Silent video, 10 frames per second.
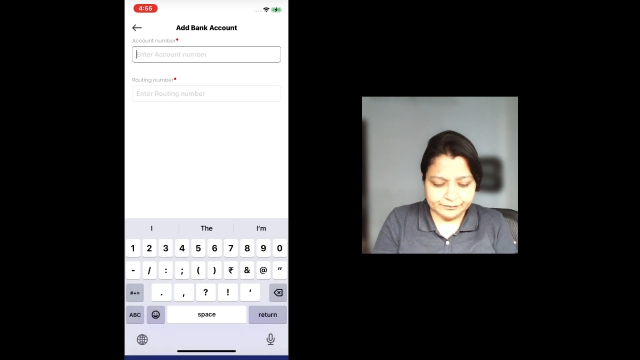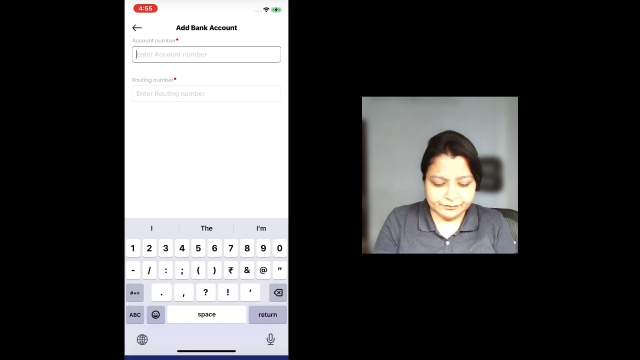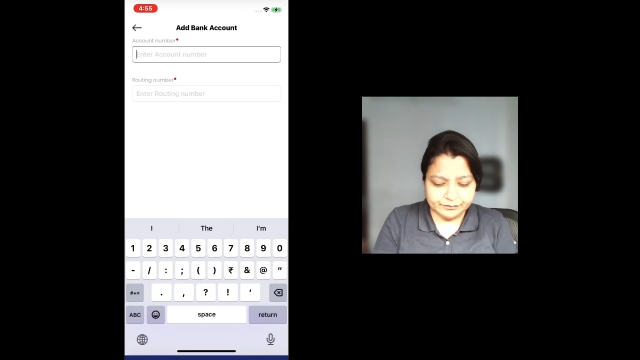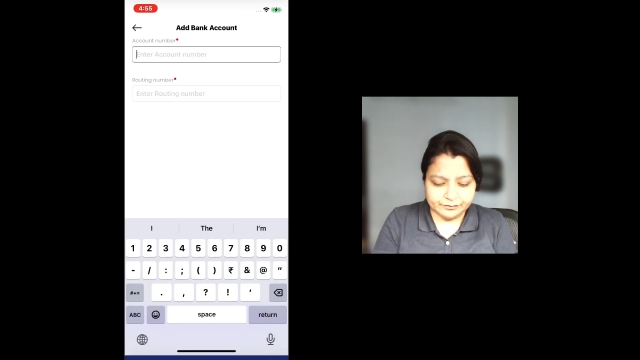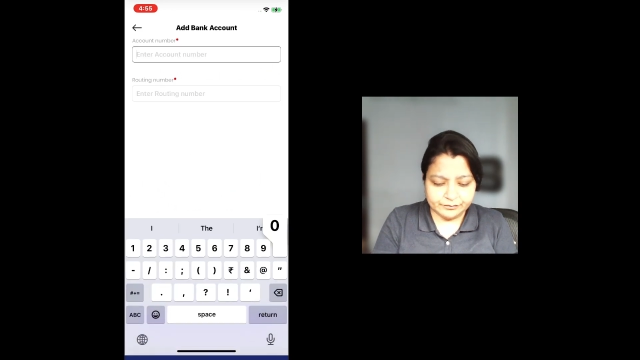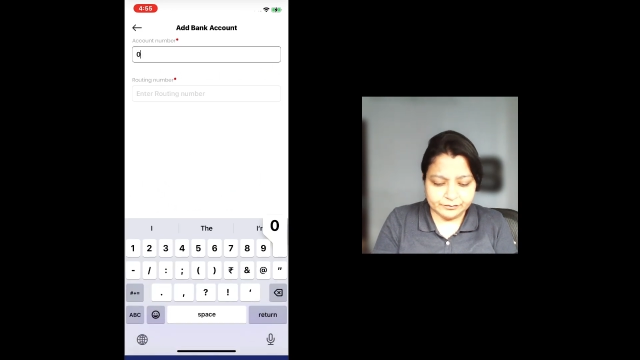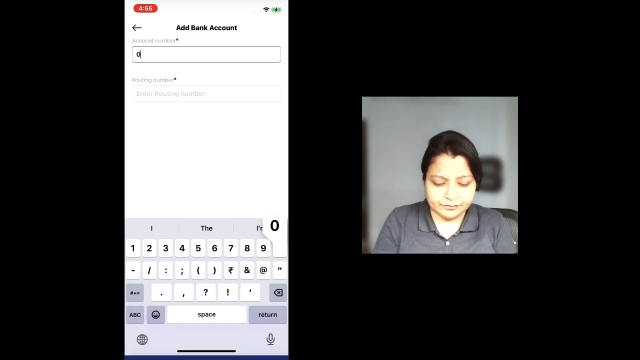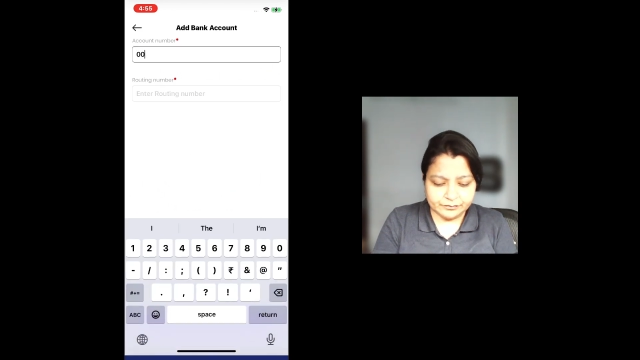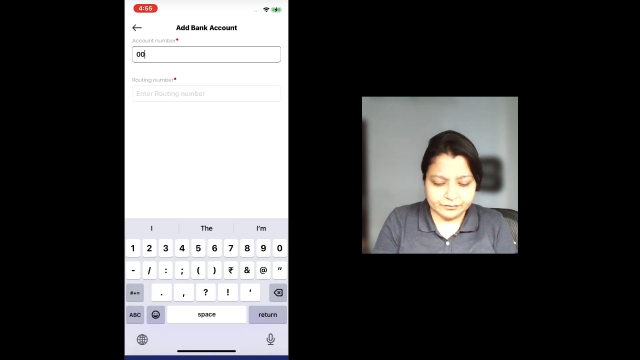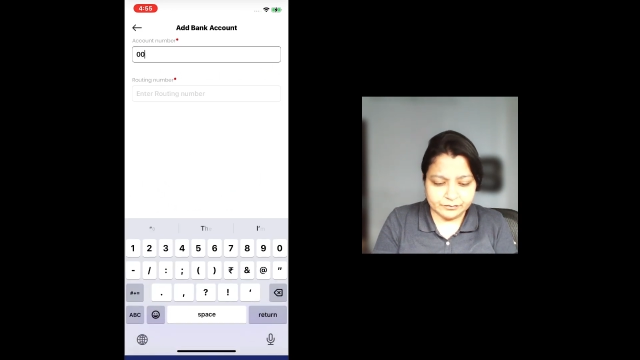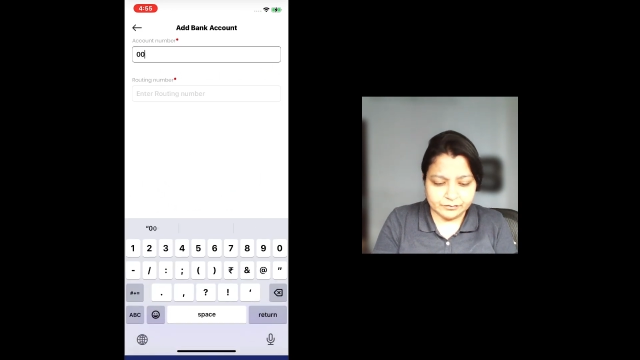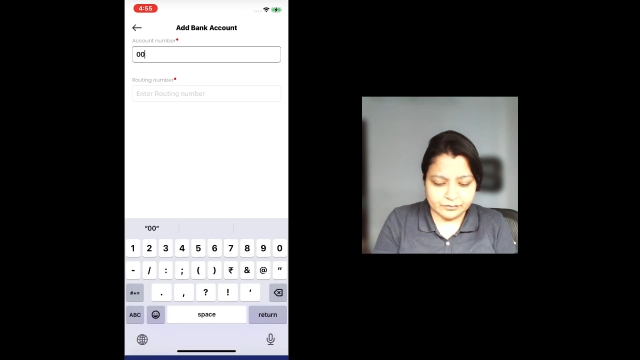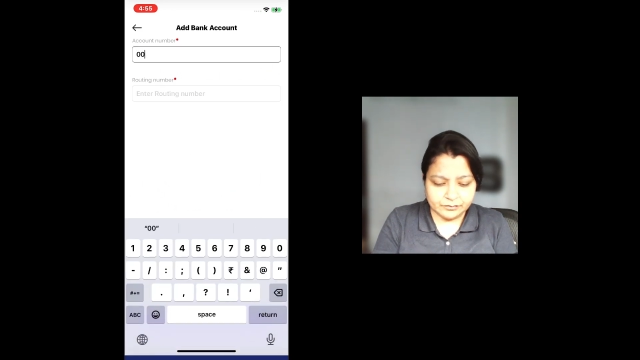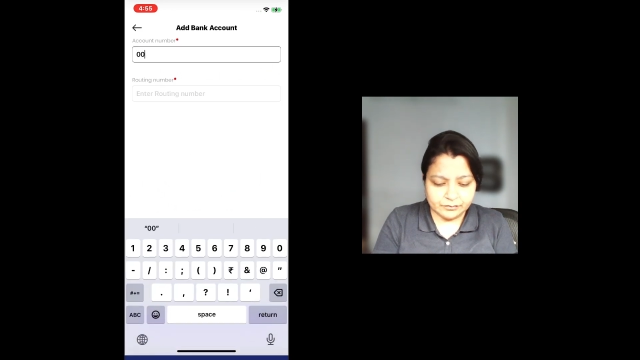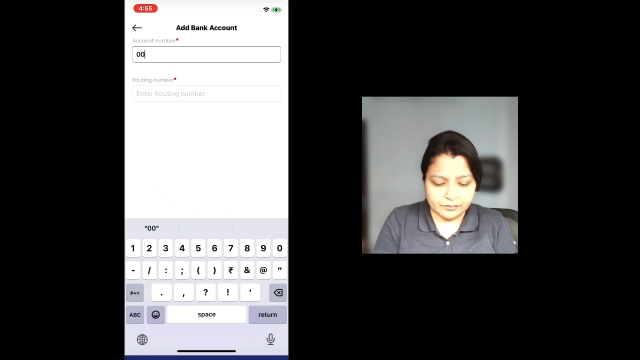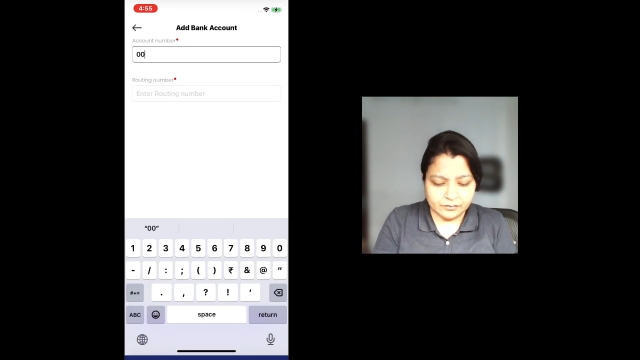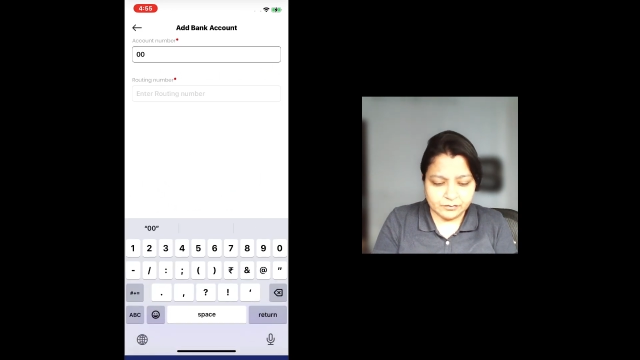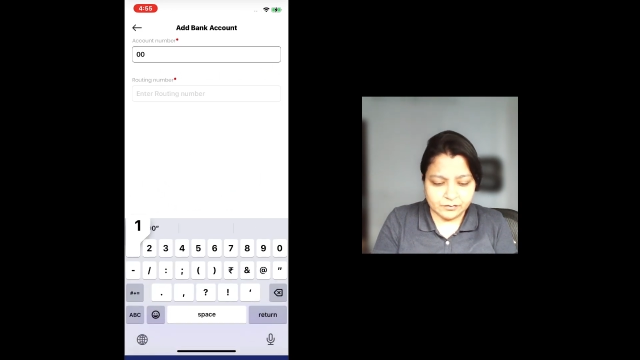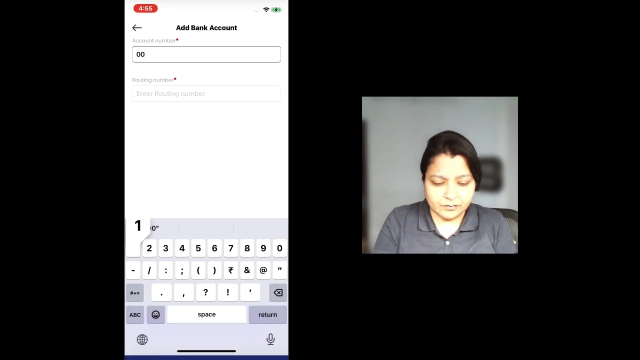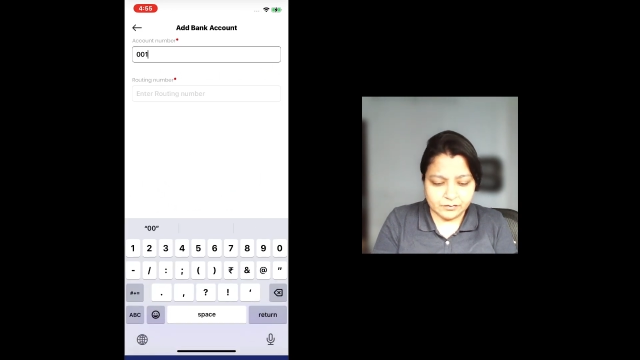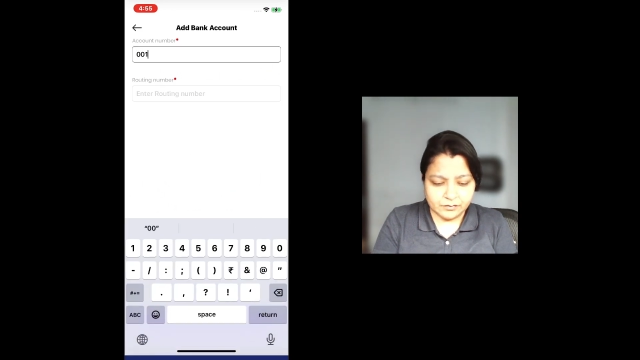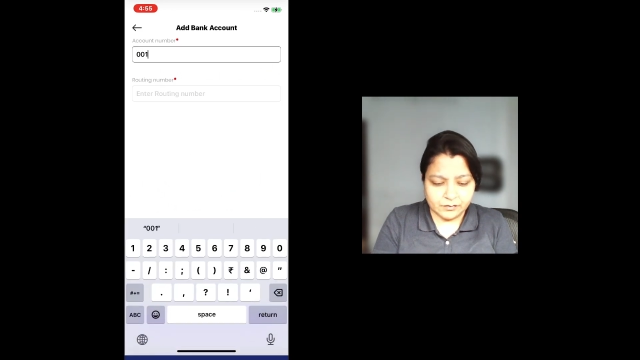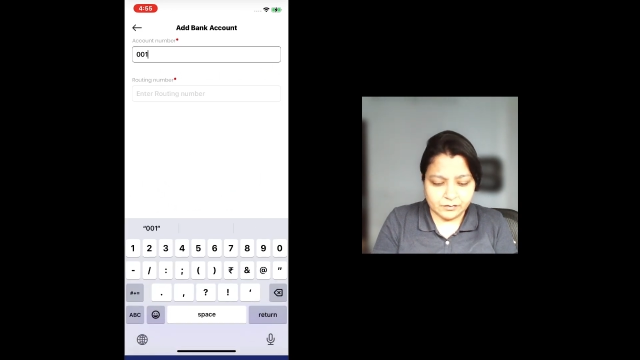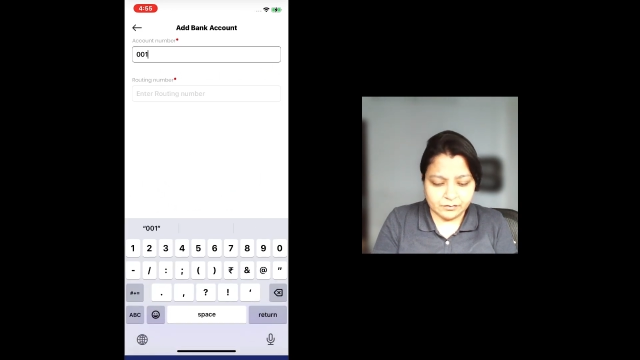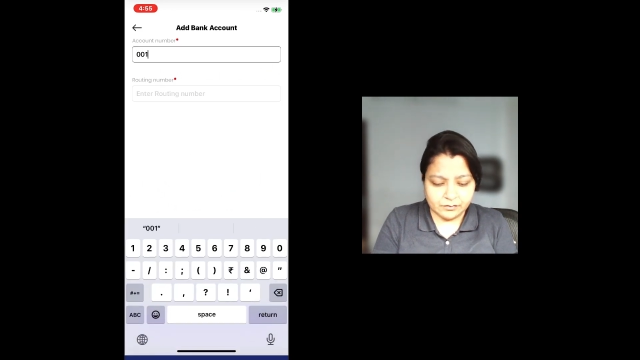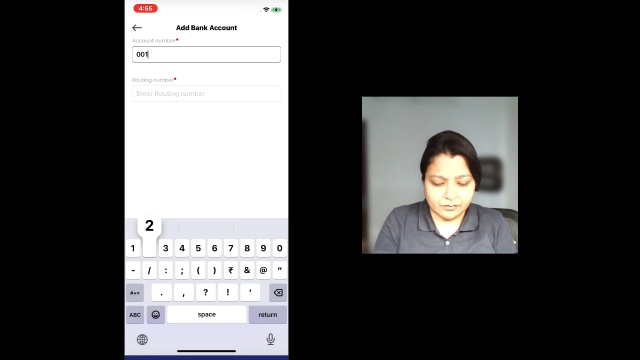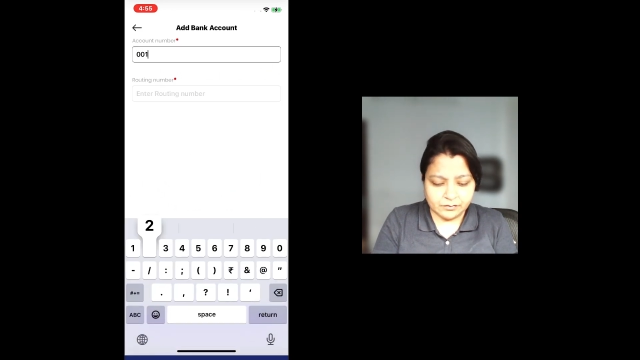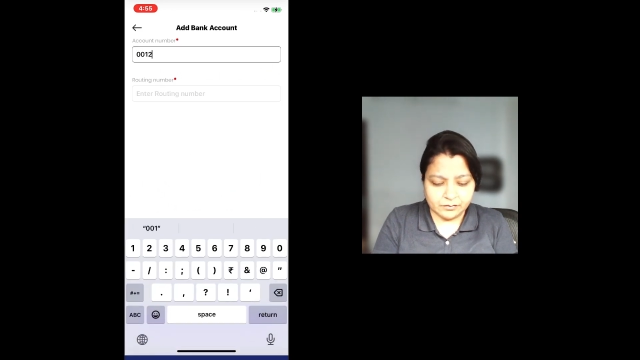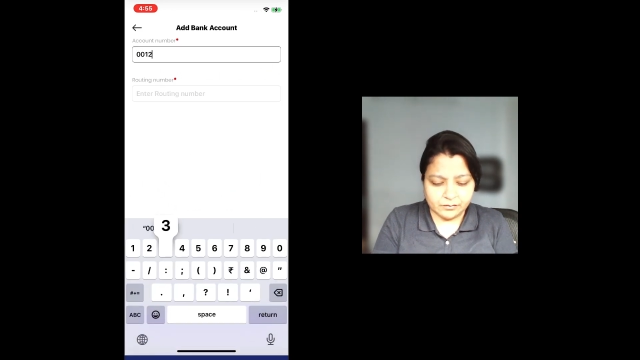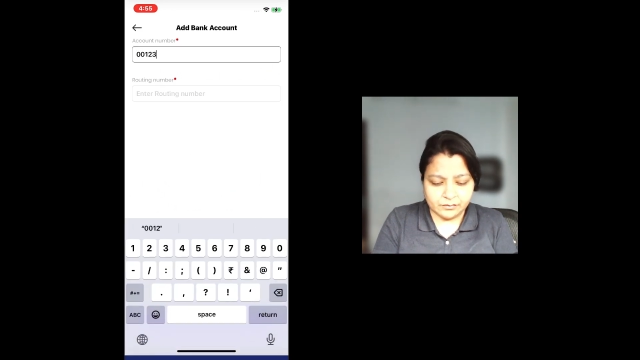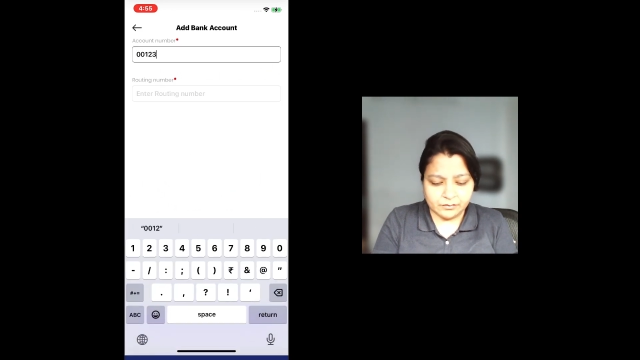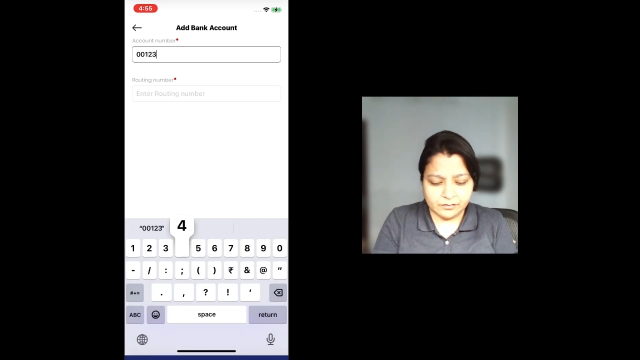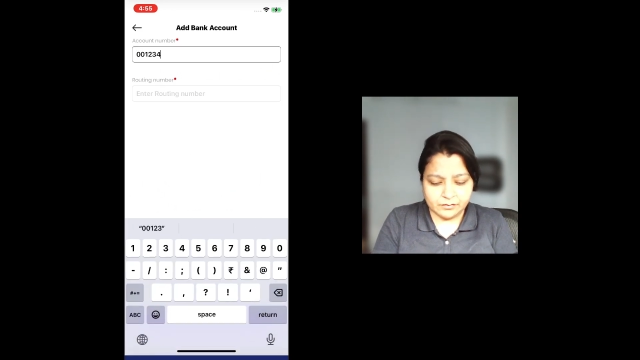(no one is talking)